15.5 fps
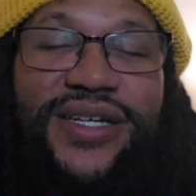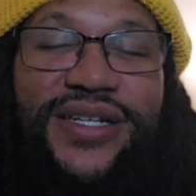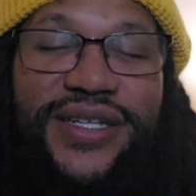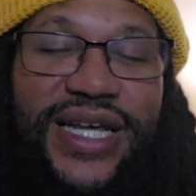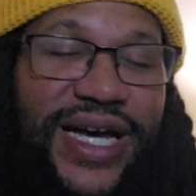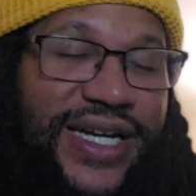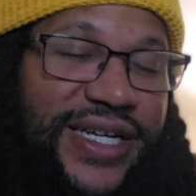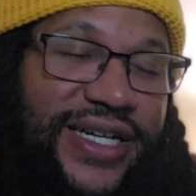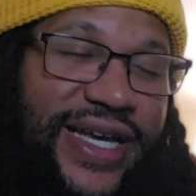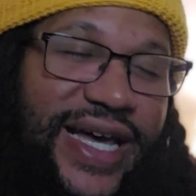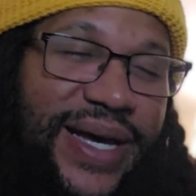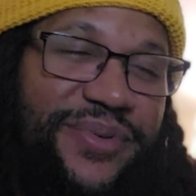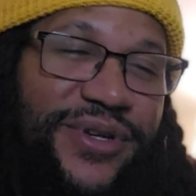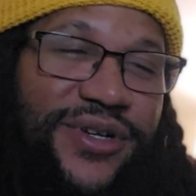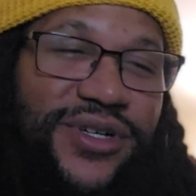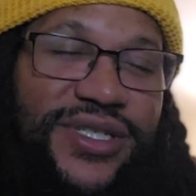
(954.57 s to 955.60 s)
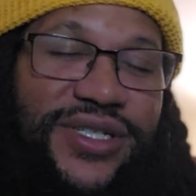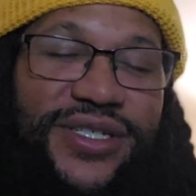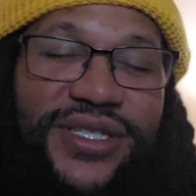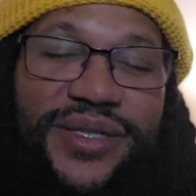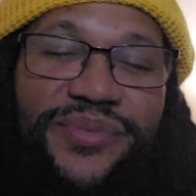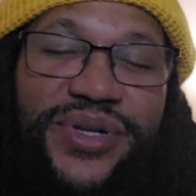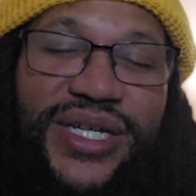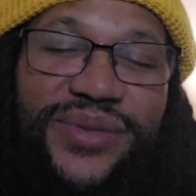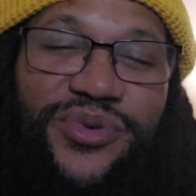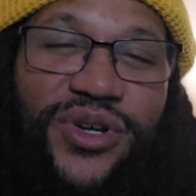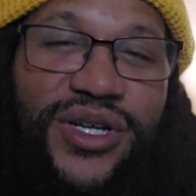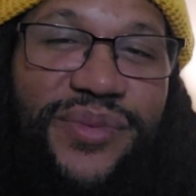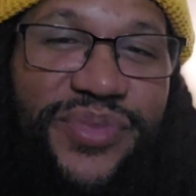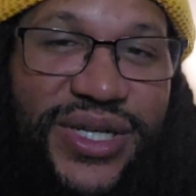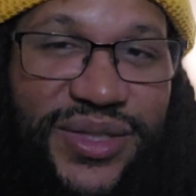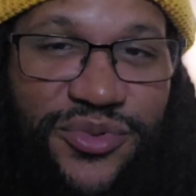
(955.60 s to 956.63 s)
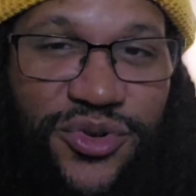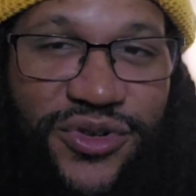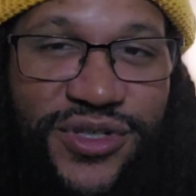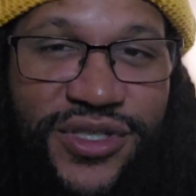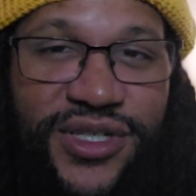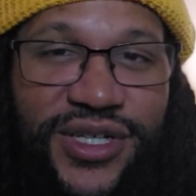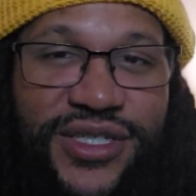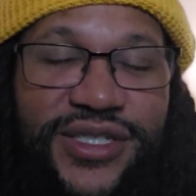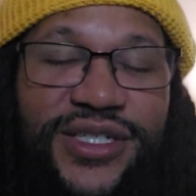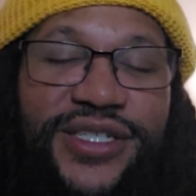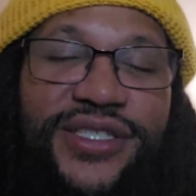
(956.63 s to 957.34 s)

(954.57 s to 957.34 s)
Not going to happen because it's in Pittsburgh and Pittsburgh sucks and it